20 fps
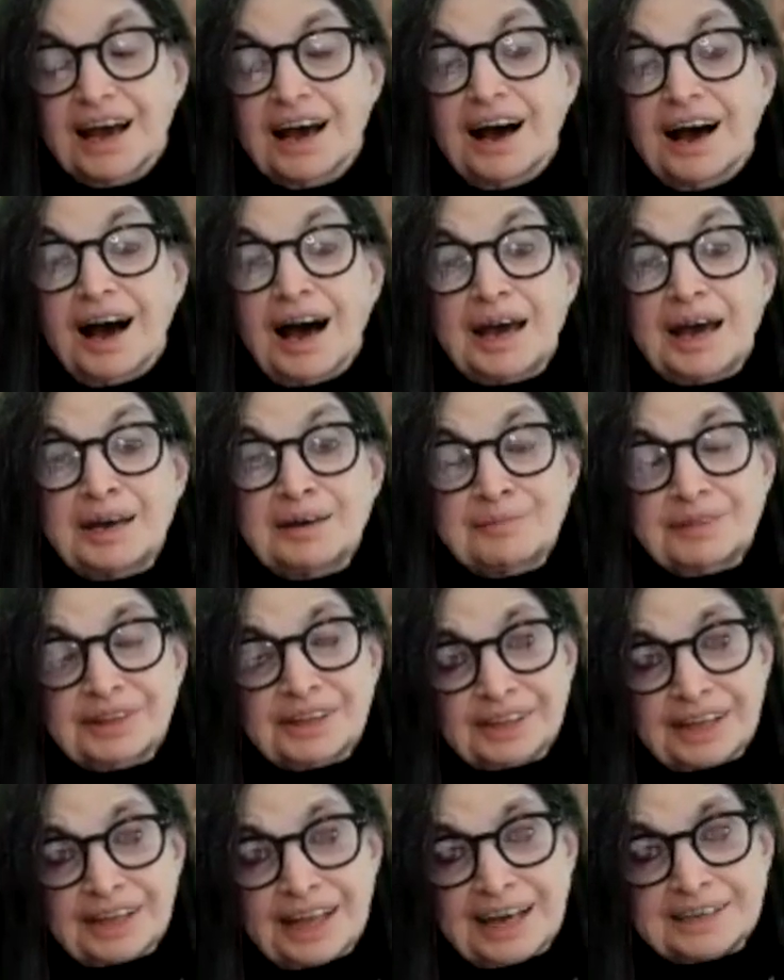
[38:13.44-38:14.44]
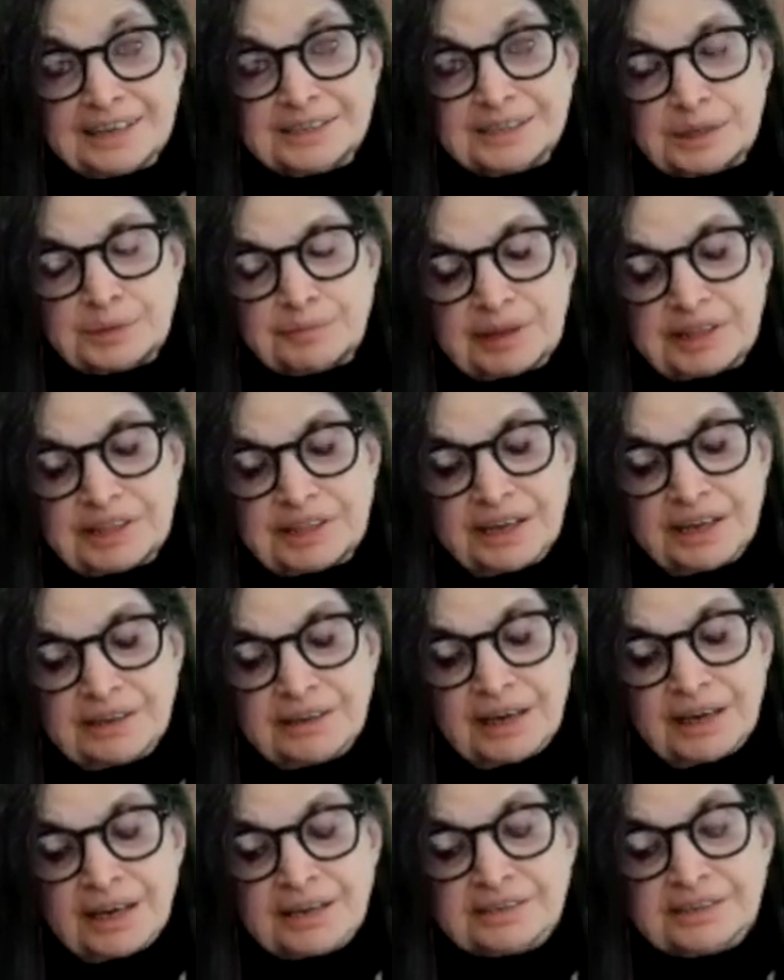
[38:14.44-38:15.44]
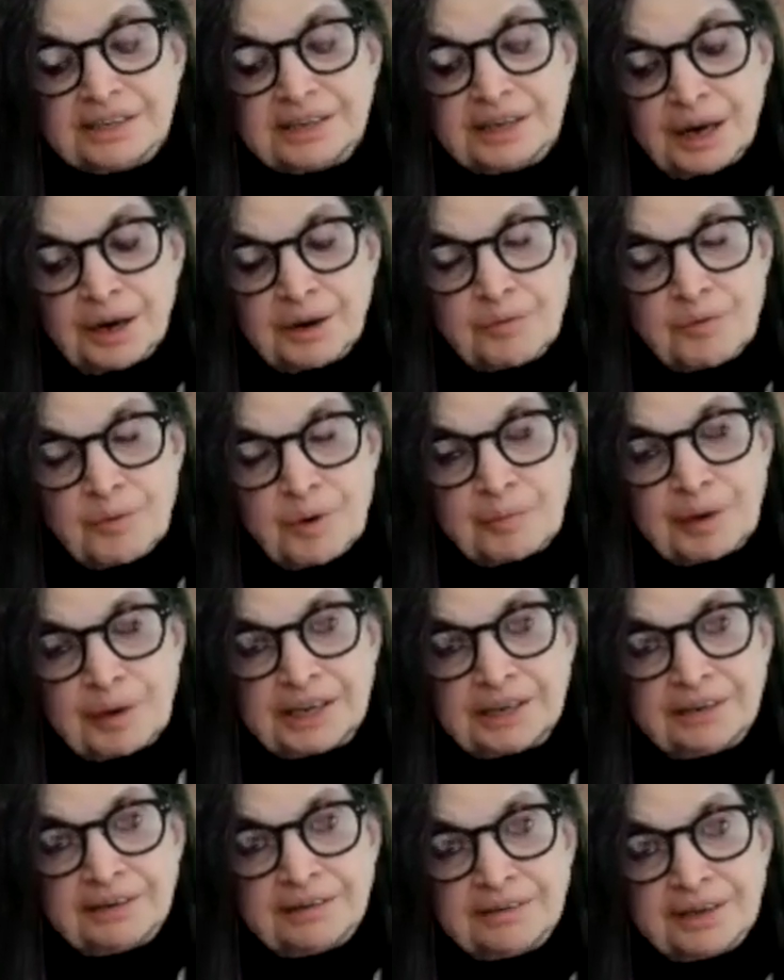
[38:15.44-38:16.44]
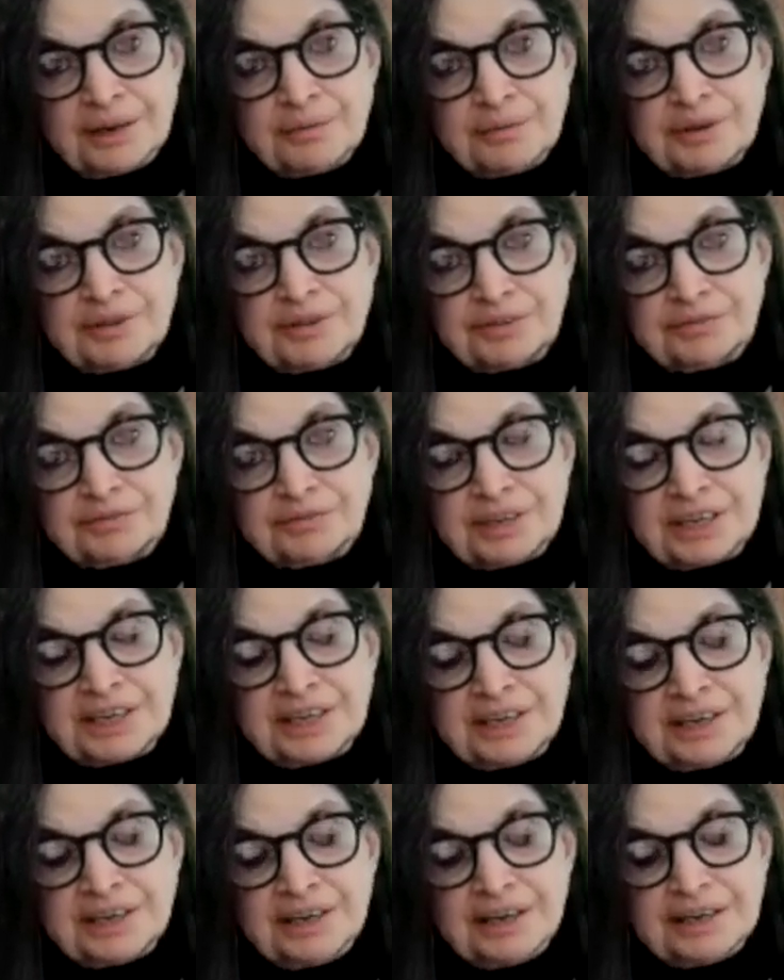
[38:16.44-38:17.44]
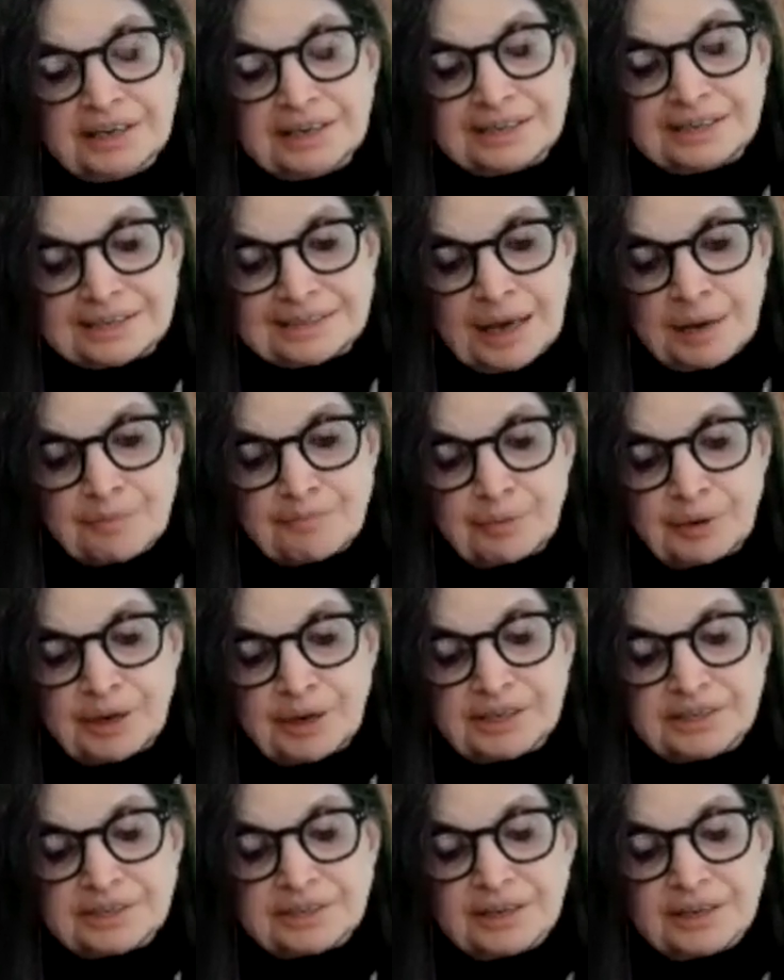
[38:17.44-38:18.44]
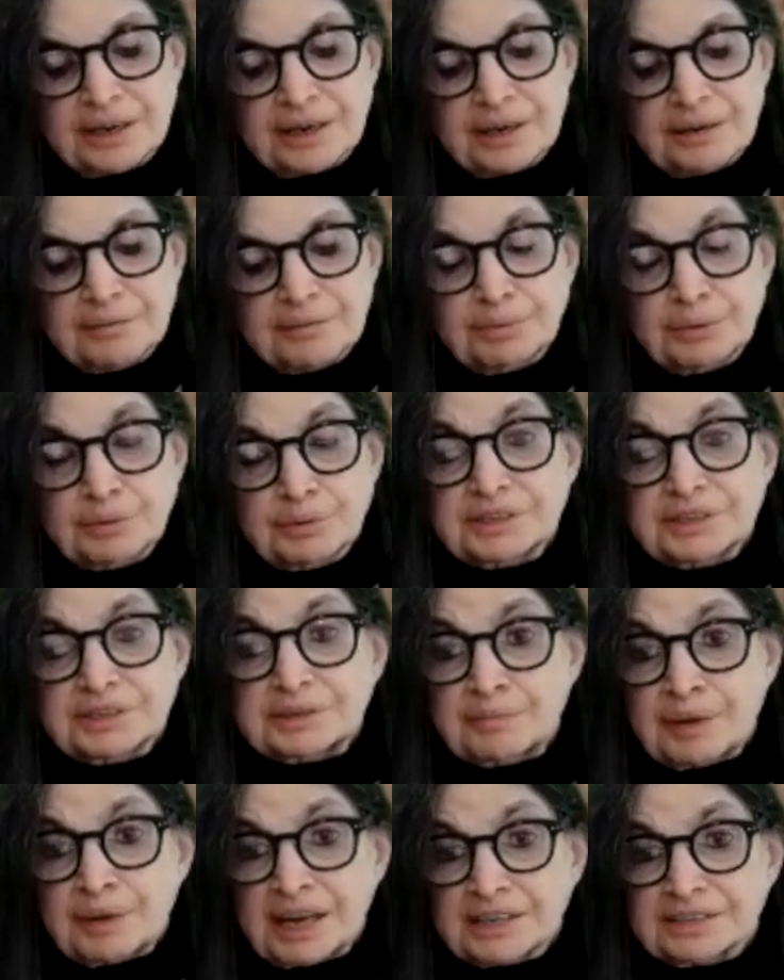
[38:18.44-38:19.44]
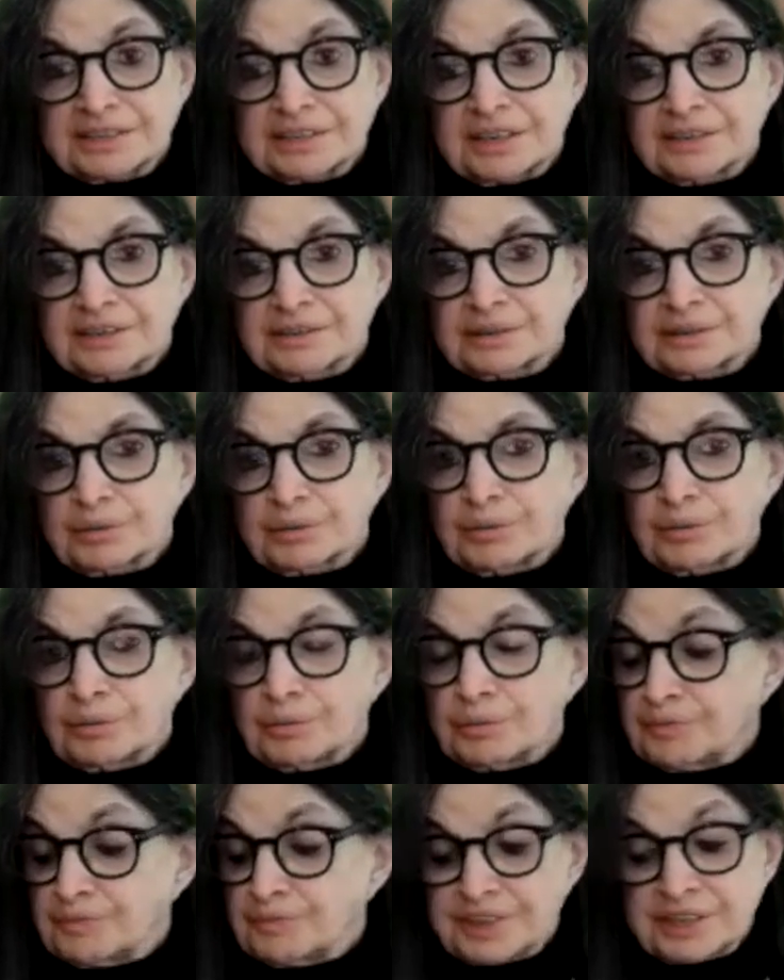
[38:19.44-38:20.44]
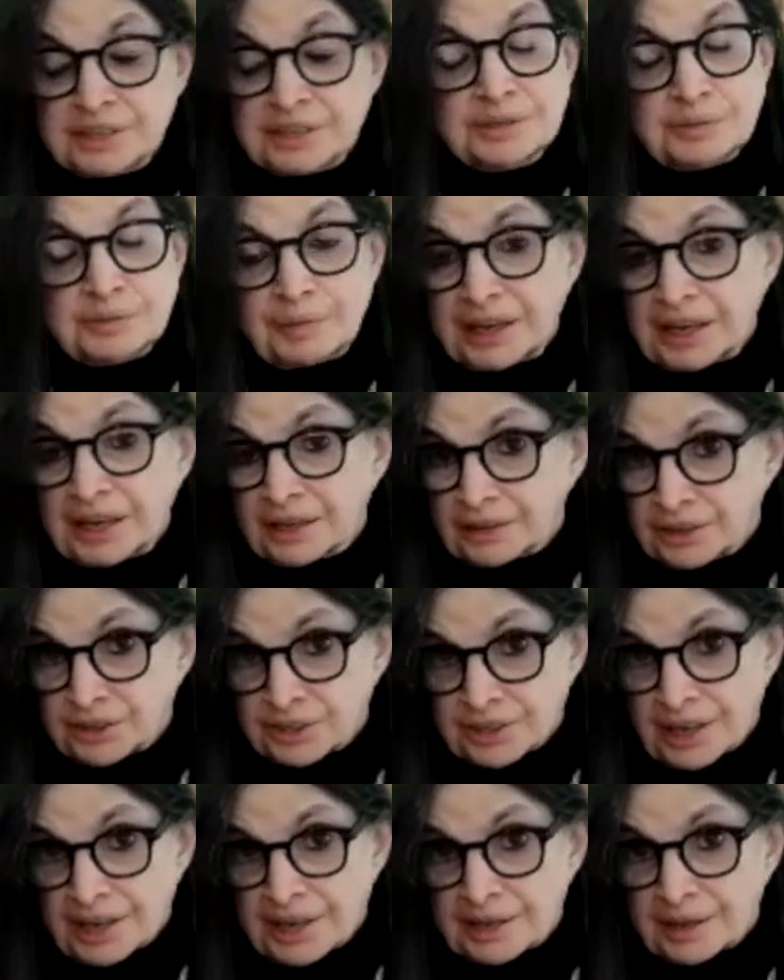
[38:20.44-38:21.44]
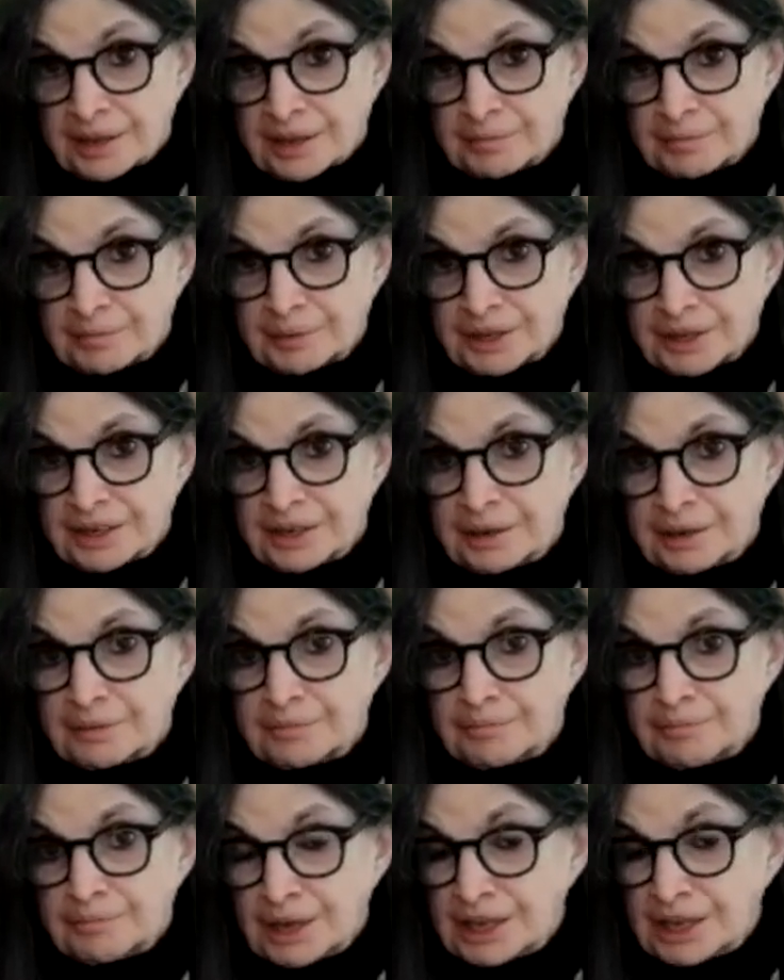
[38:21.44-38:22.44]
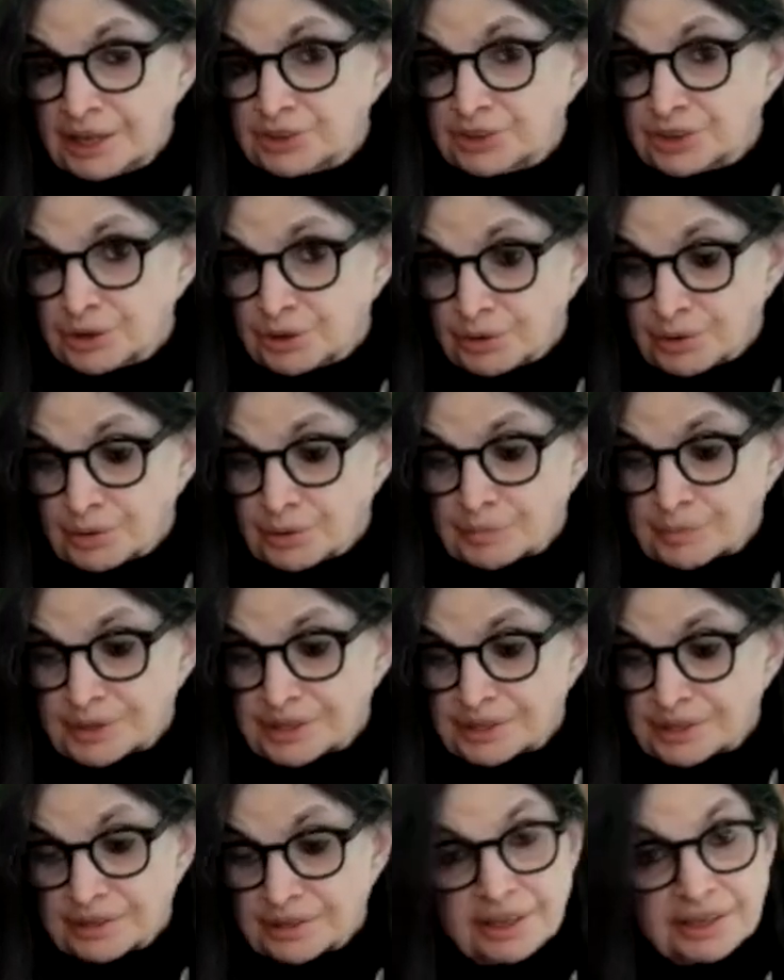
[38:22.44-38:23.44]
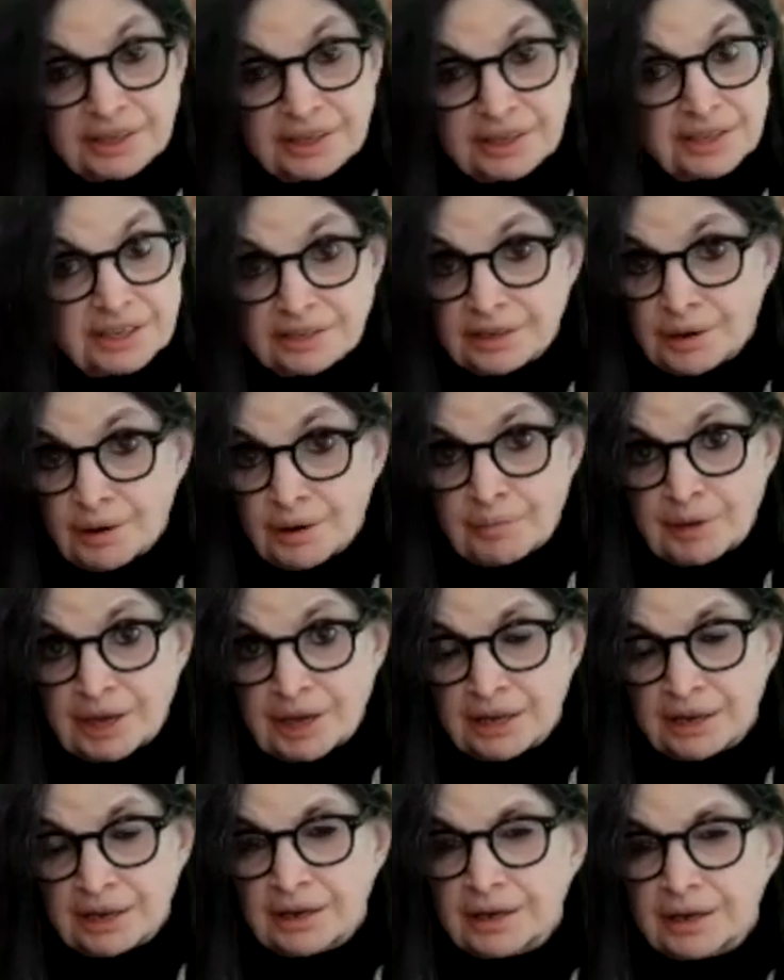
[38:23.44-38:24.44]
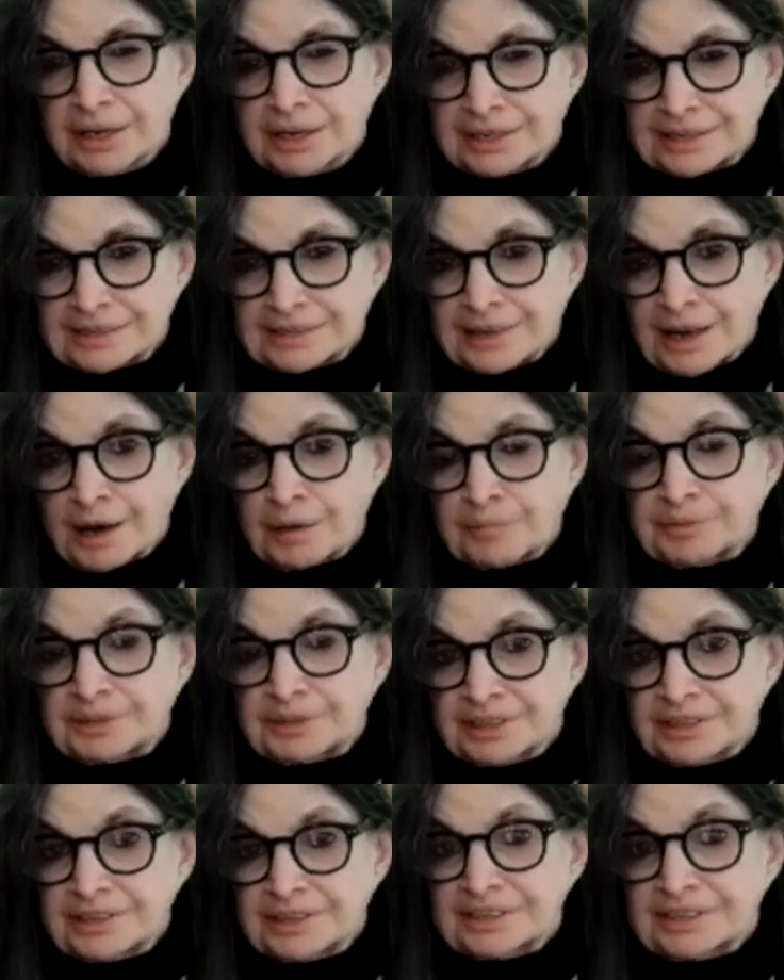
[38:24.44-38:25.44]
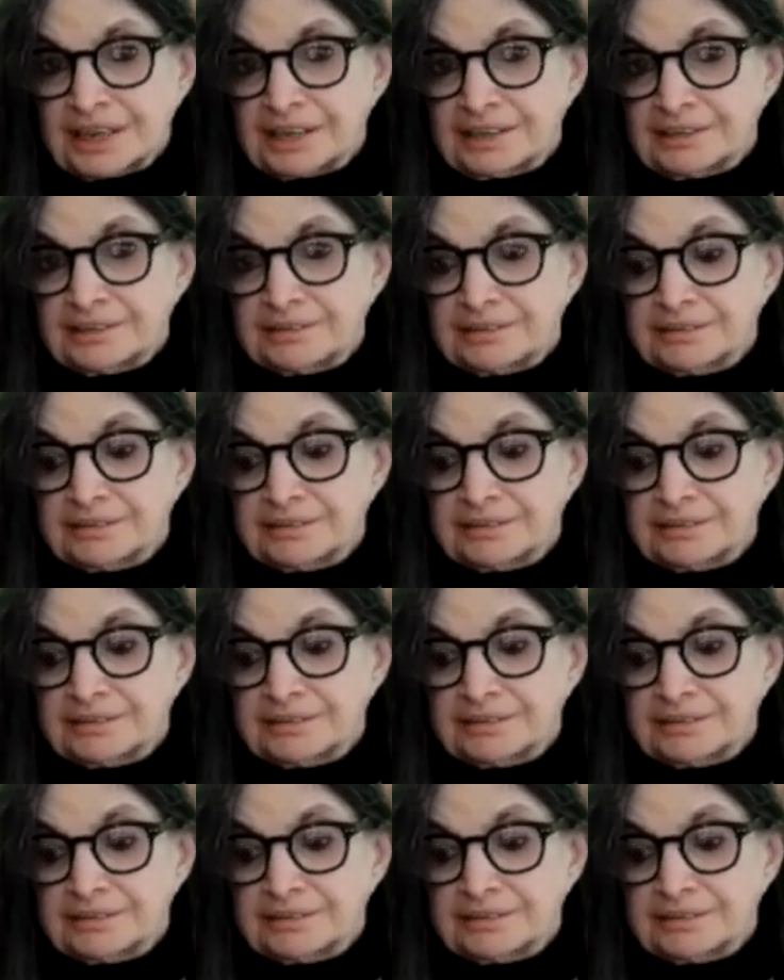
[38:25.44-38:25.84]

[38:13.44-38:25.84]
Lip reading: I am the last, but then as a young woman, there were 3 separate Buddhist masters who didn't speak English either, but in a major groups, they didn't know me, stopped and said,